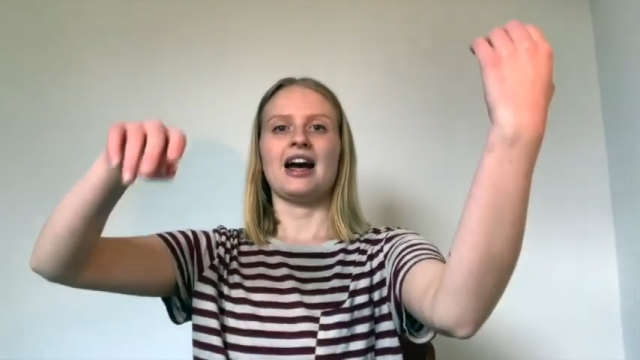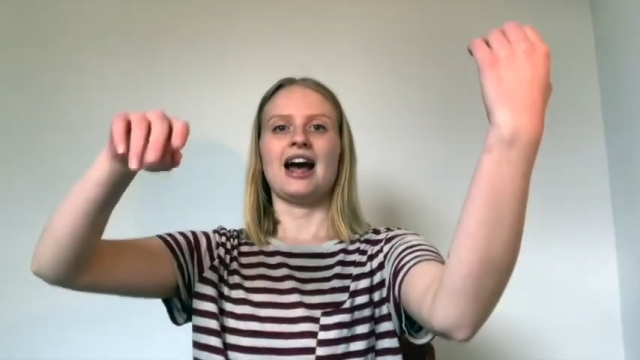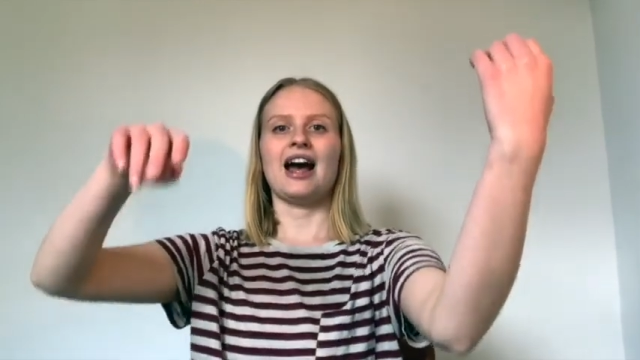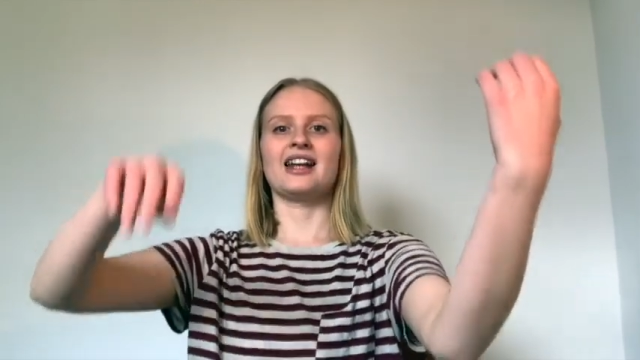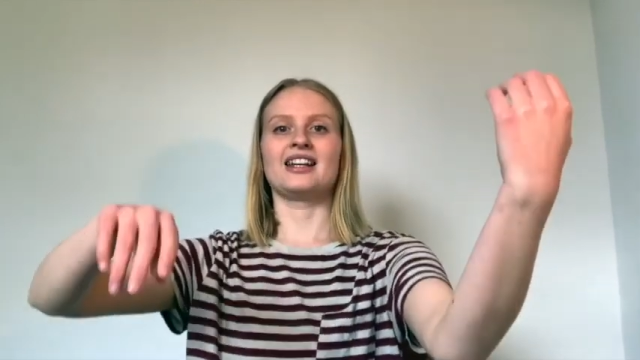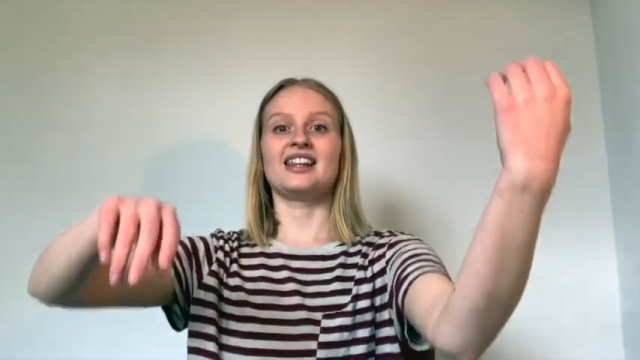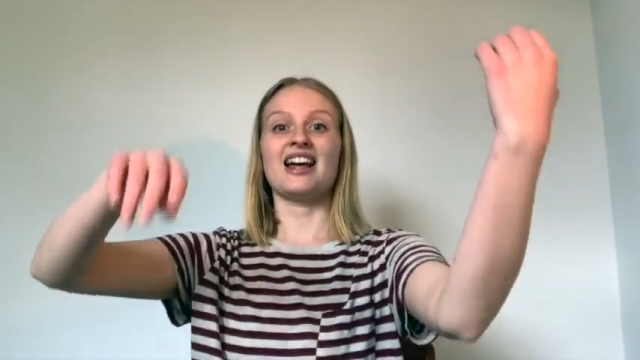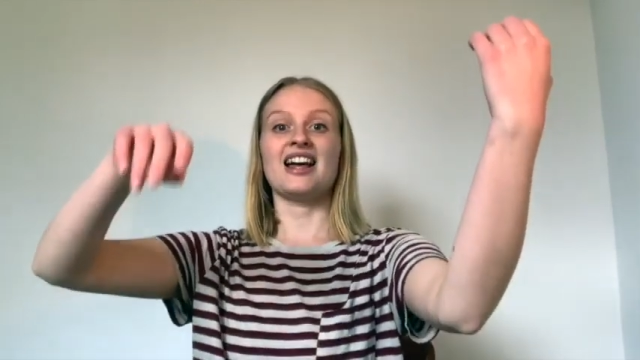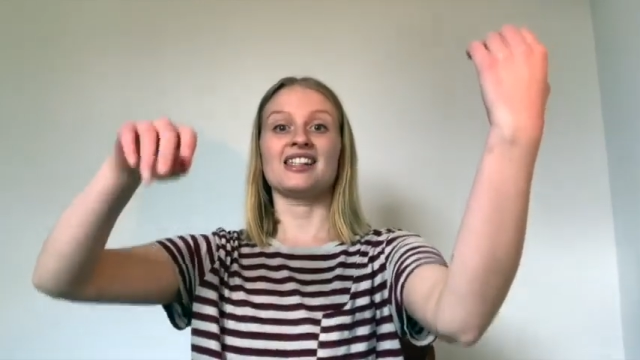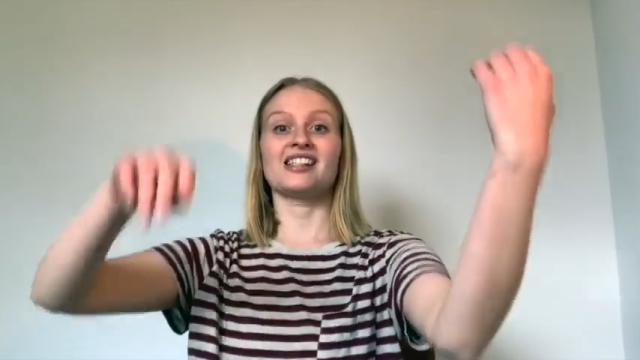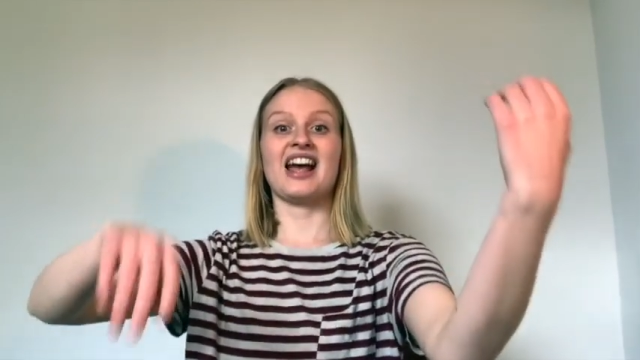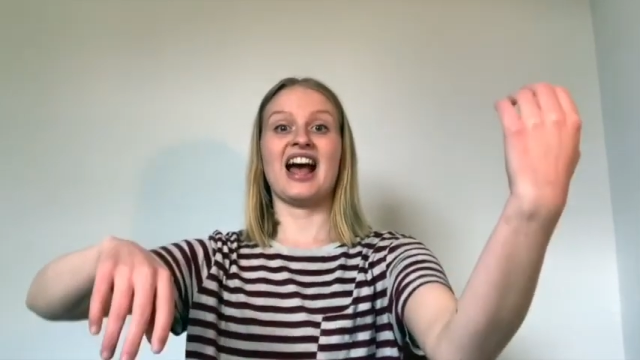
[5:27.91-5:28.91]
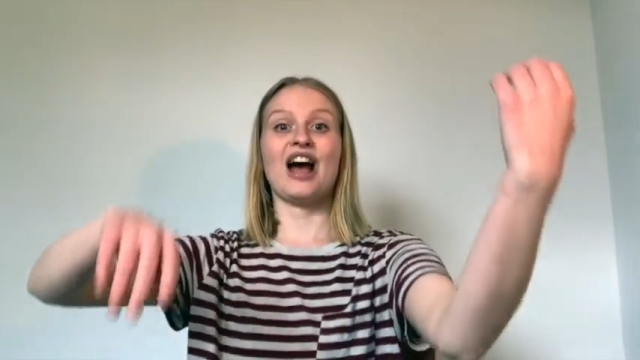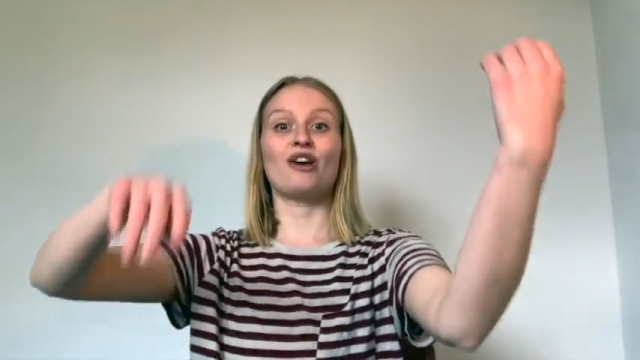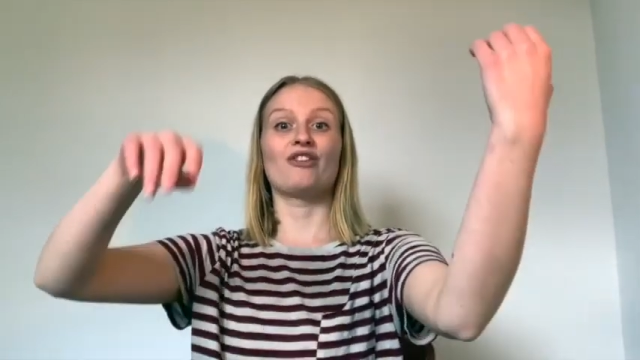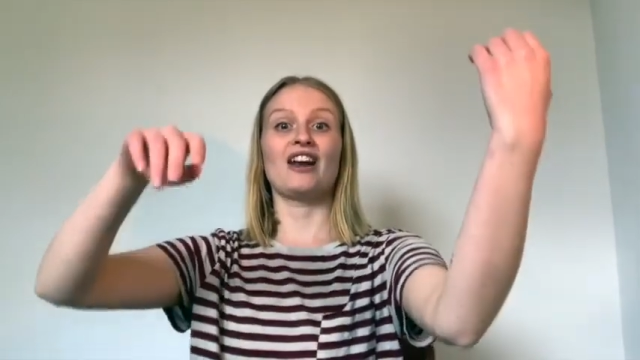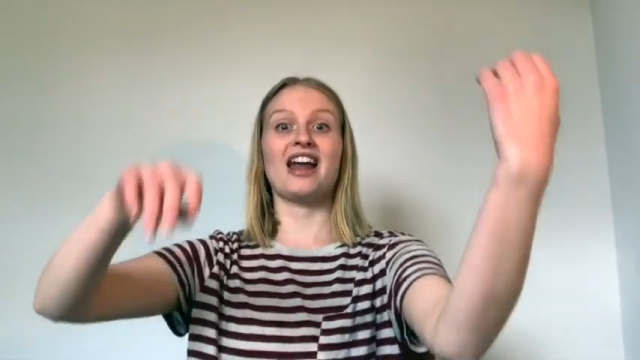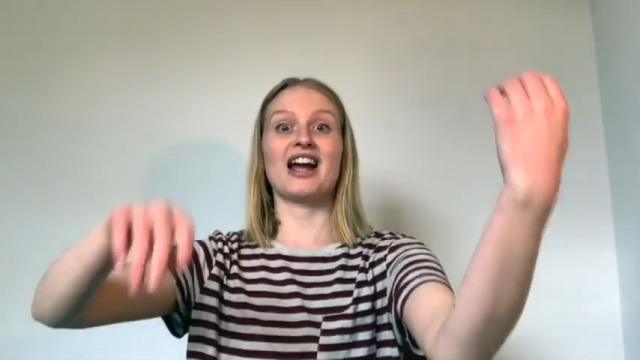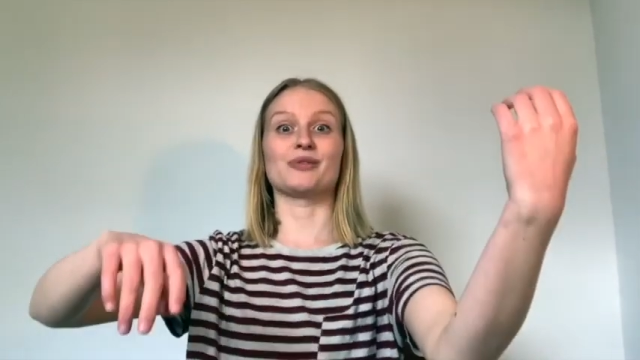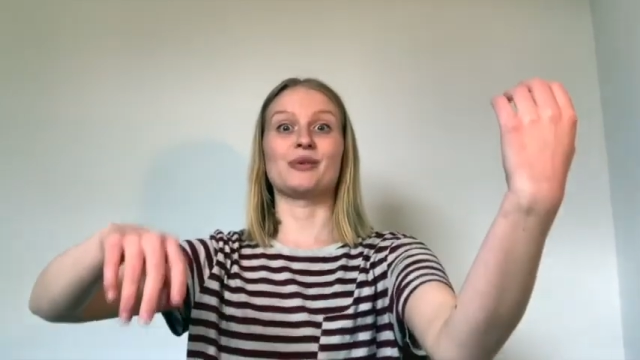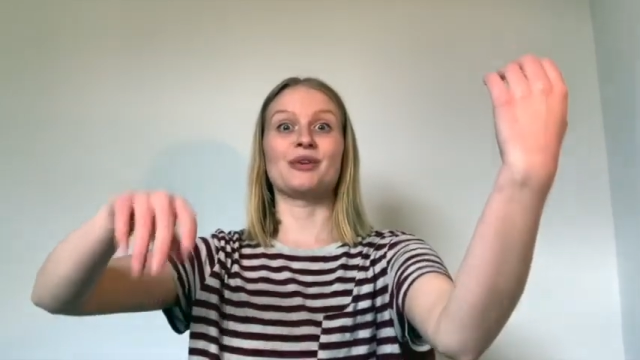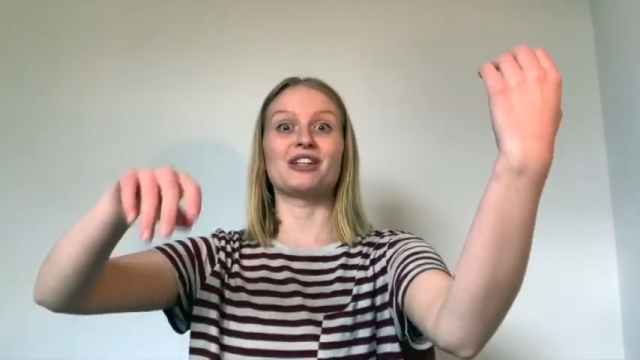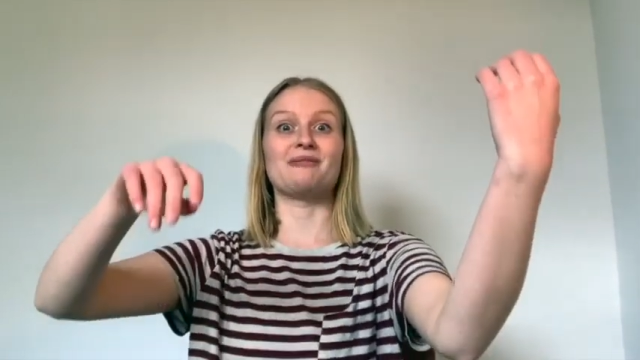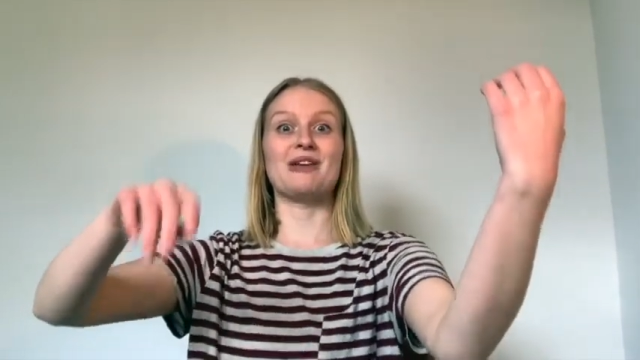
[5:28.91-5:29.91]
And that's how relaxed we
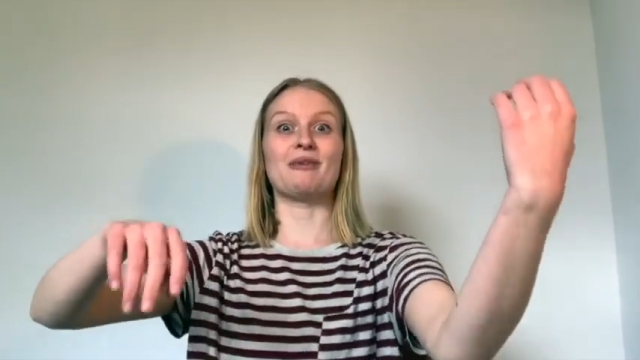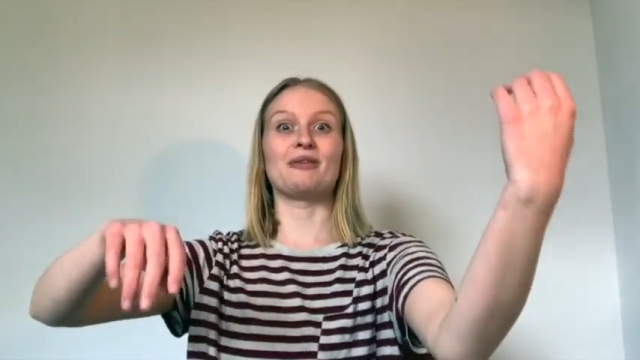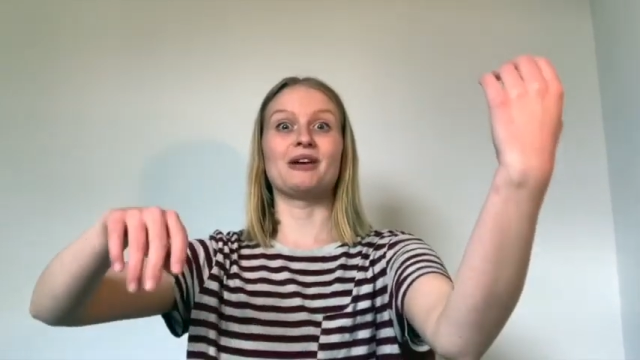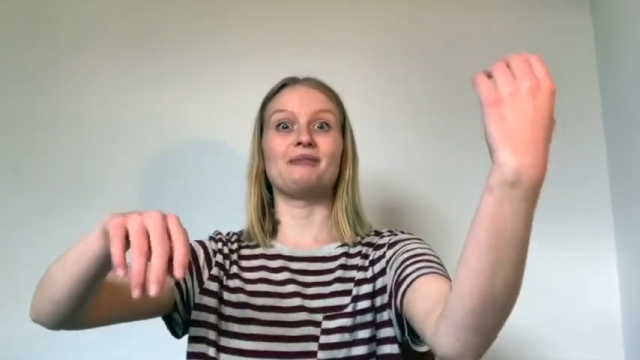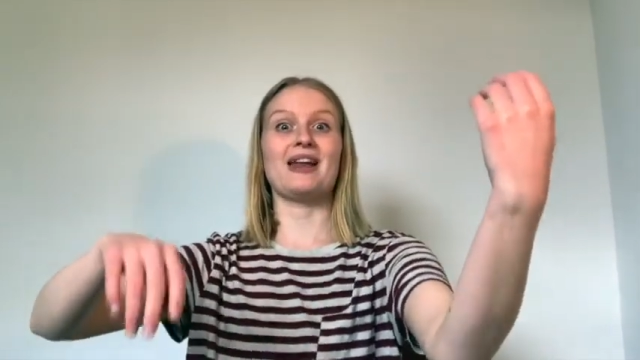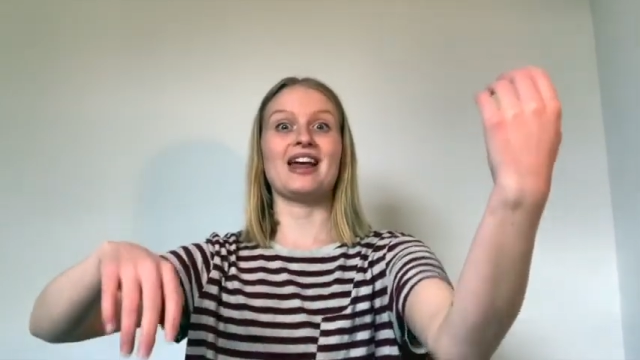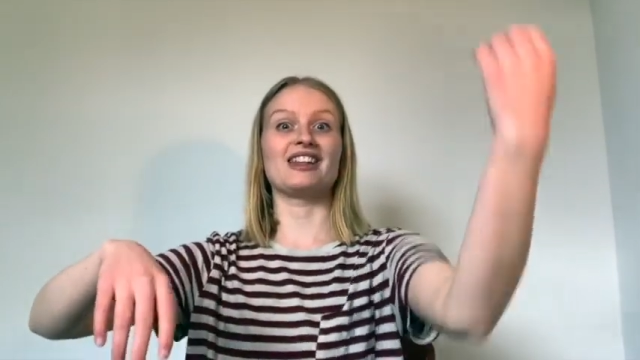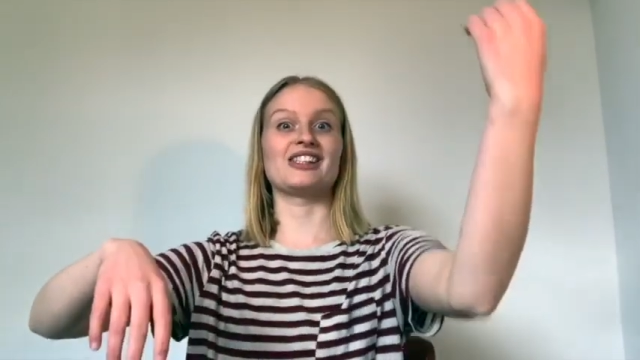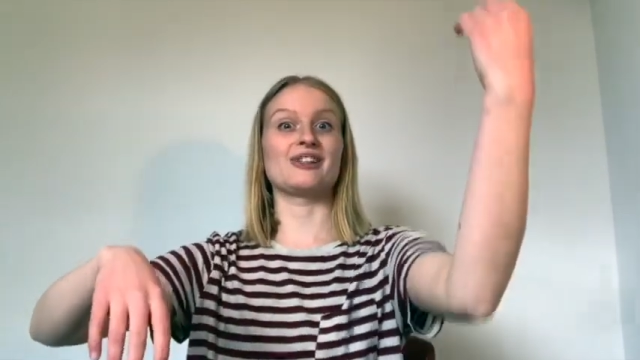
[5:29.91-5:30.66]
want to be when we're playing.